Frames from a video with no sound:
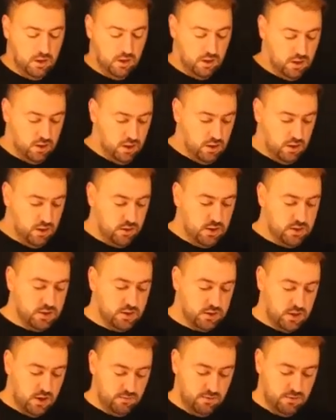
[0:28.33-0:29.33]
Let's
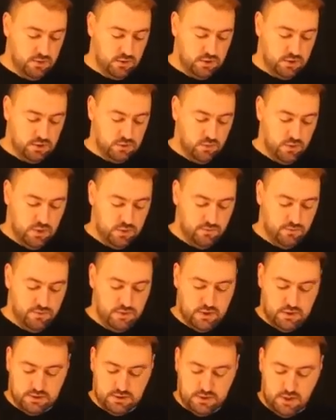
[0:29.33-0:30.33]
just have a look at one of
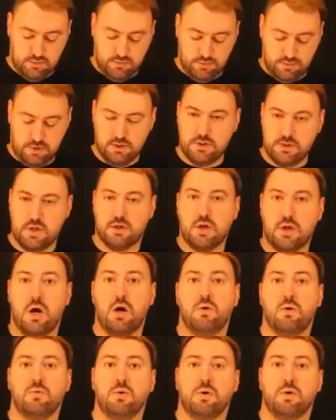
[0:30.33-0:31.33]
the examples and
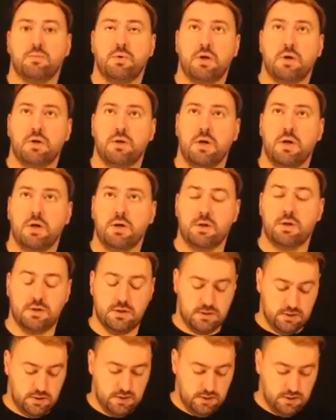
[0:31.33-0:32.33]
how we apply
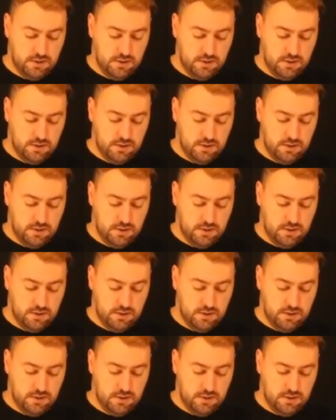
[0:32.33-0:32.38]
that.